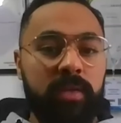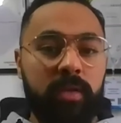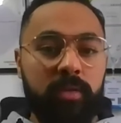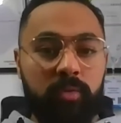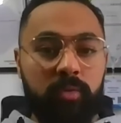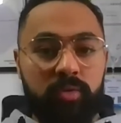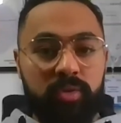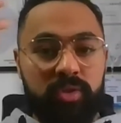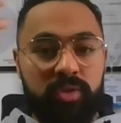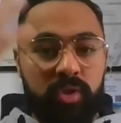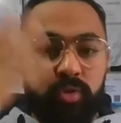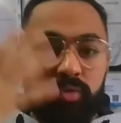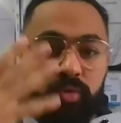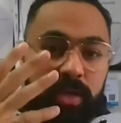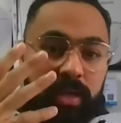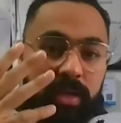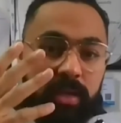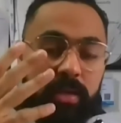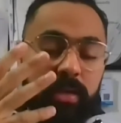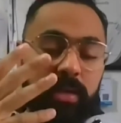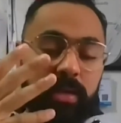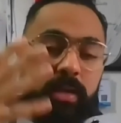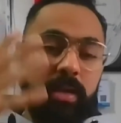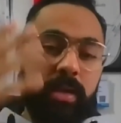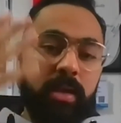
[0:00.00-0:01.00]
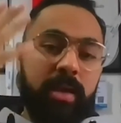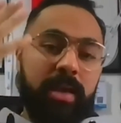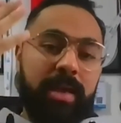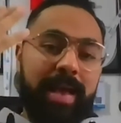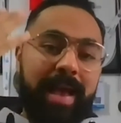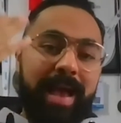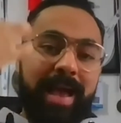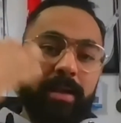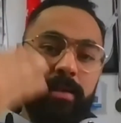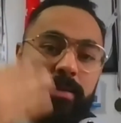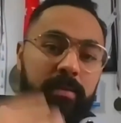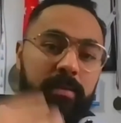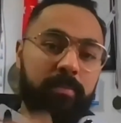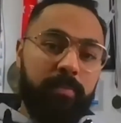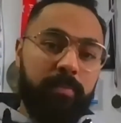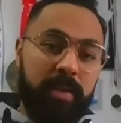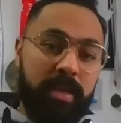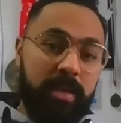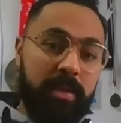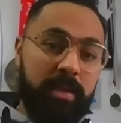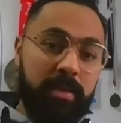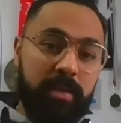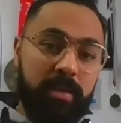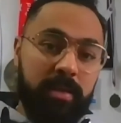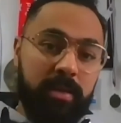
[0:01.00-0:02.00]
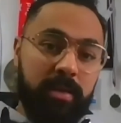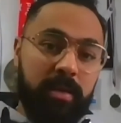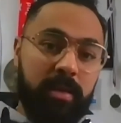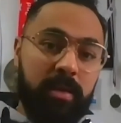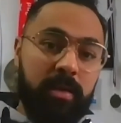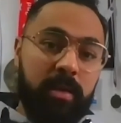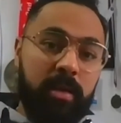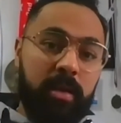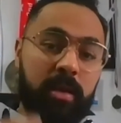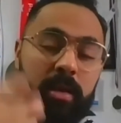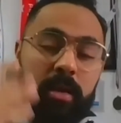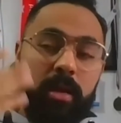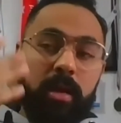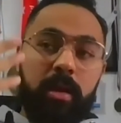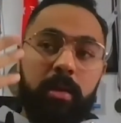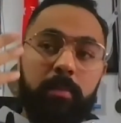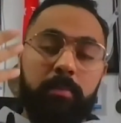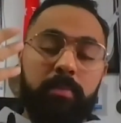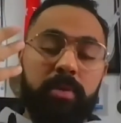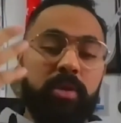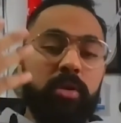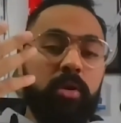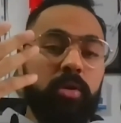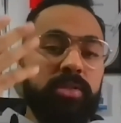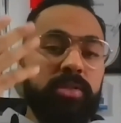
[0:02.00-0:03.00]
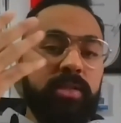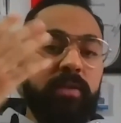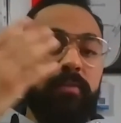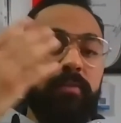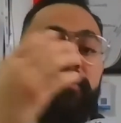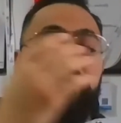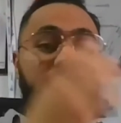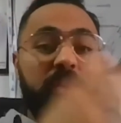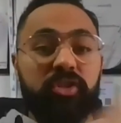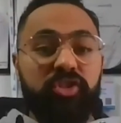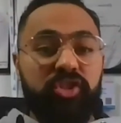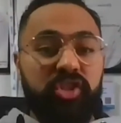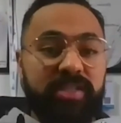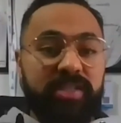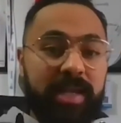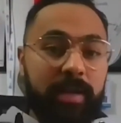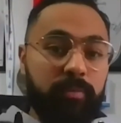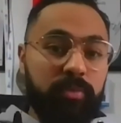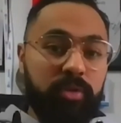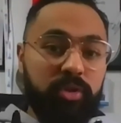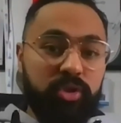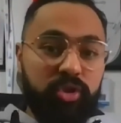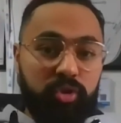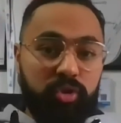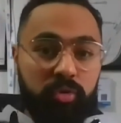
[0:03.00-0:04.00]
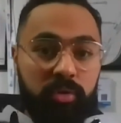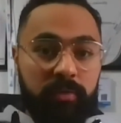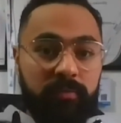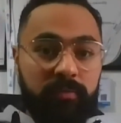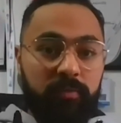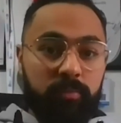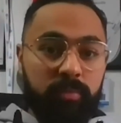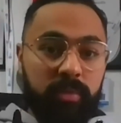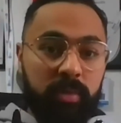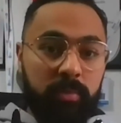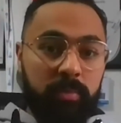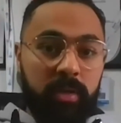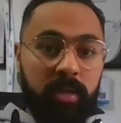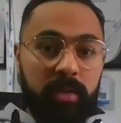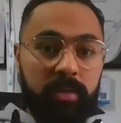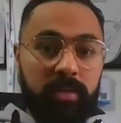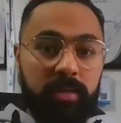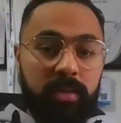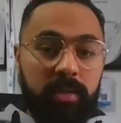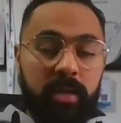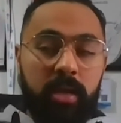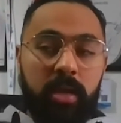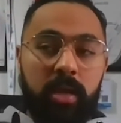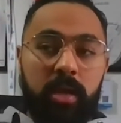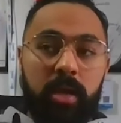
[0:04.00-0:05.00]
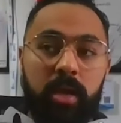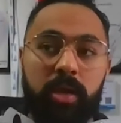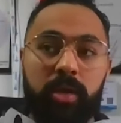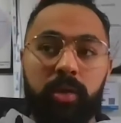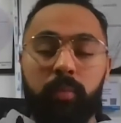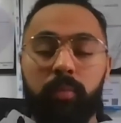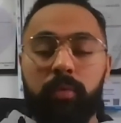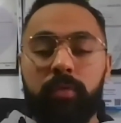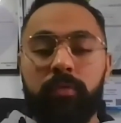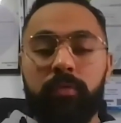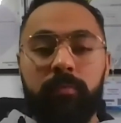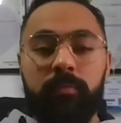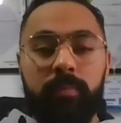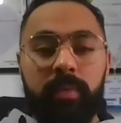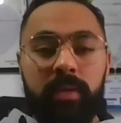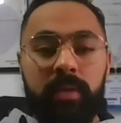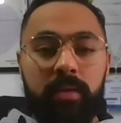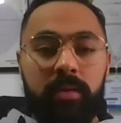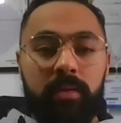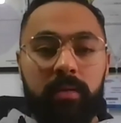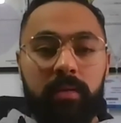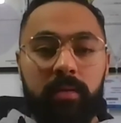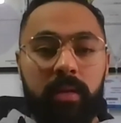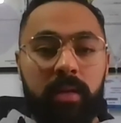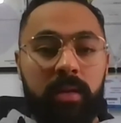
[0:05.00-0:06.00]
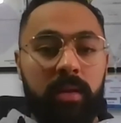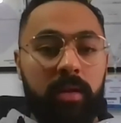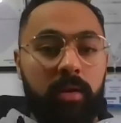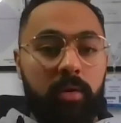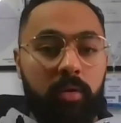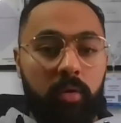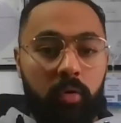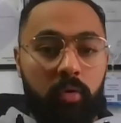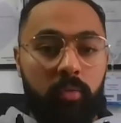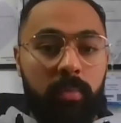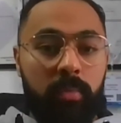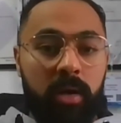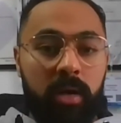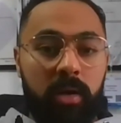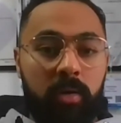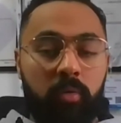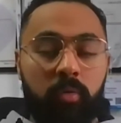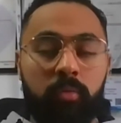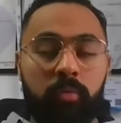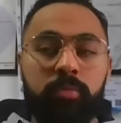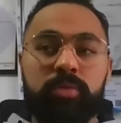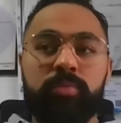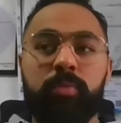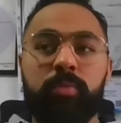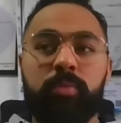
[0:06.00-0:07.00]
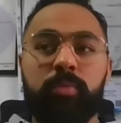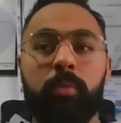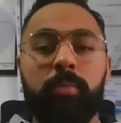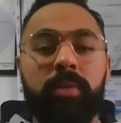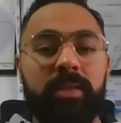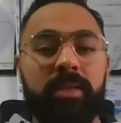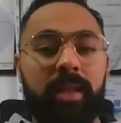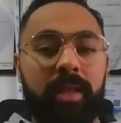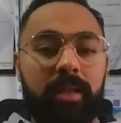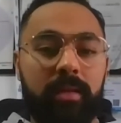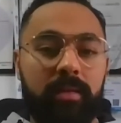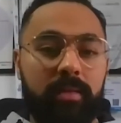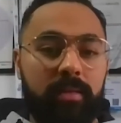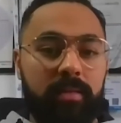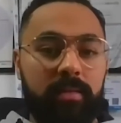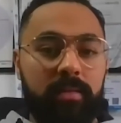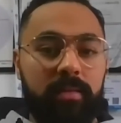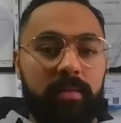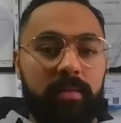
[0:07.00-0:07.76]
that you used to drink and pee, and because it flushes out the sugar from the blood, you would have been in a coma, almost probably dead.